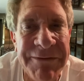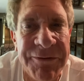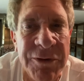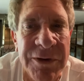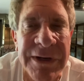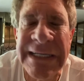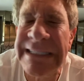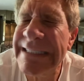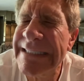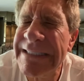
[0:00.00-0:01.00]
for
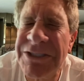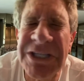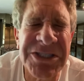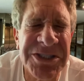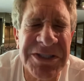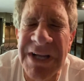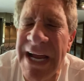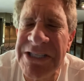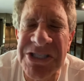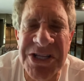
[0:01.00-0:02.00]
just,
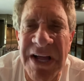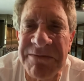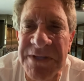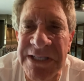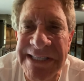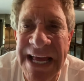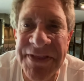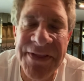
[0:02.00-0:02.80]
I just love them to death.